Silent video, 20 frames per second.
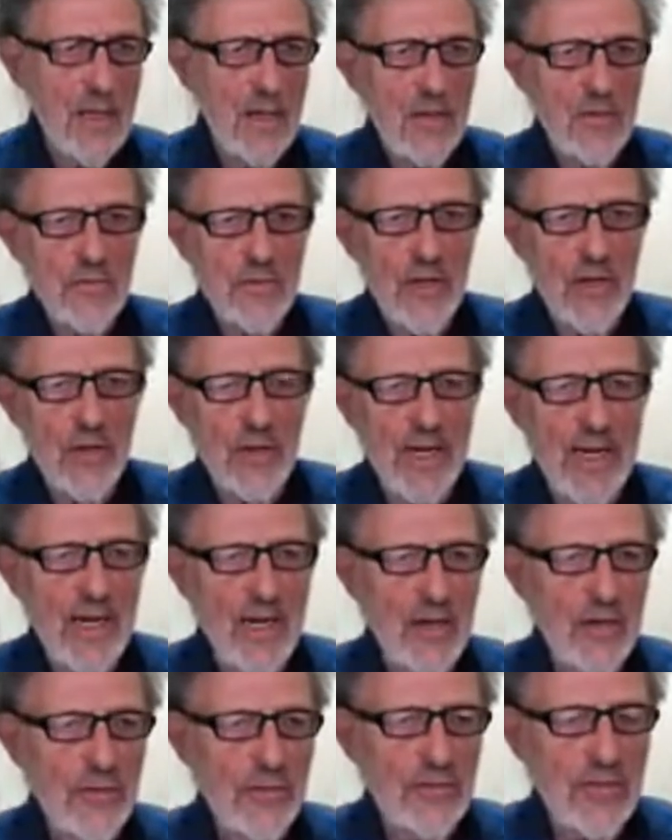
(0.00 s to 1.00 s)
So
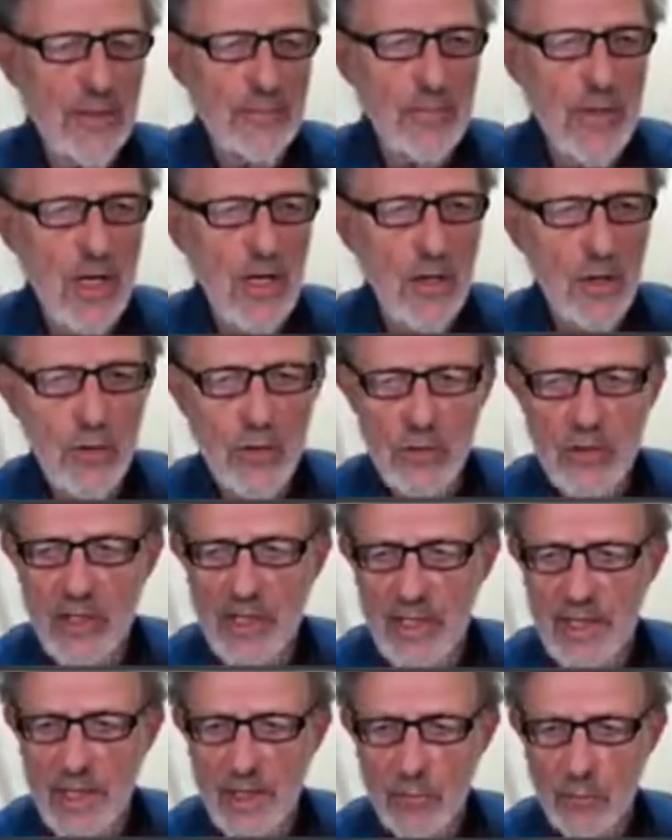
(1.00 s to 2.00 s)
here's some code
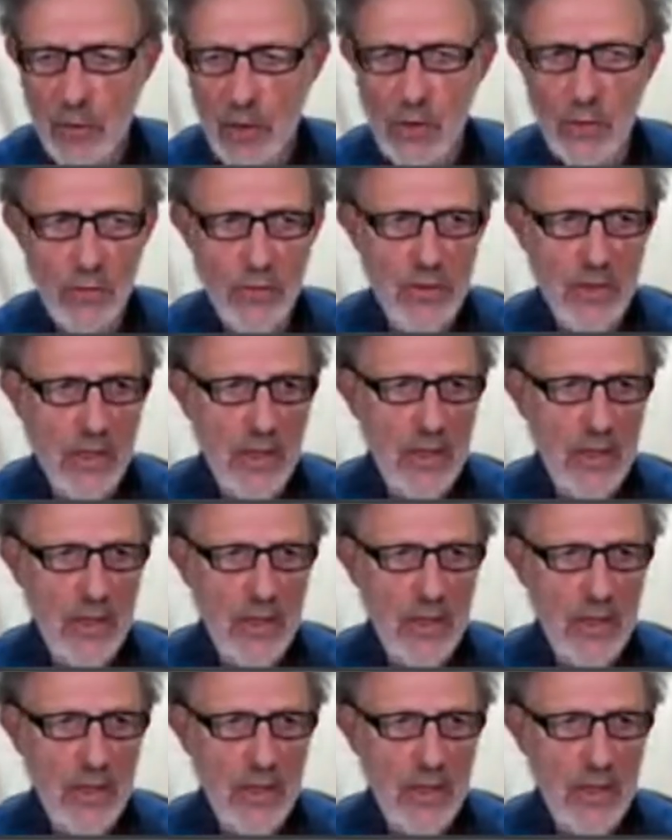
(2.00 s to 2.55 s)
that I wrote